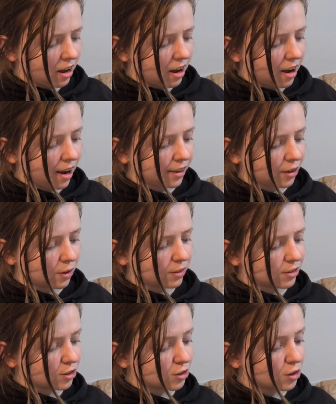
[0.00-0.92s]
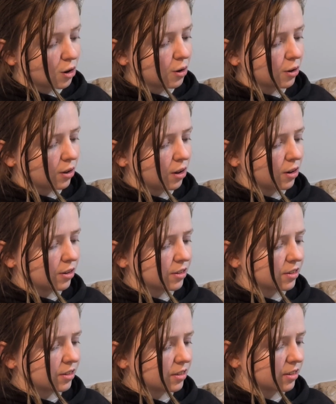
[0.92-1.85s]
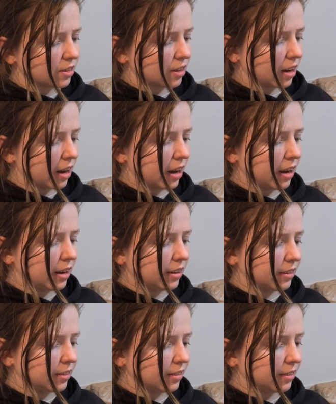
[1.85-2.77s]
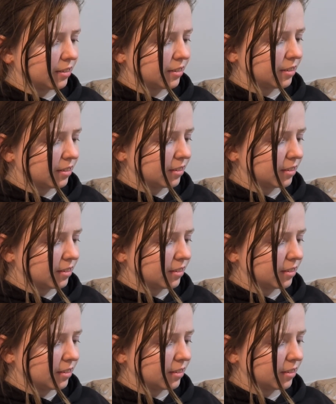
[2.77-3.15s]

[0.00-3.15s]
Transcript: I got so close and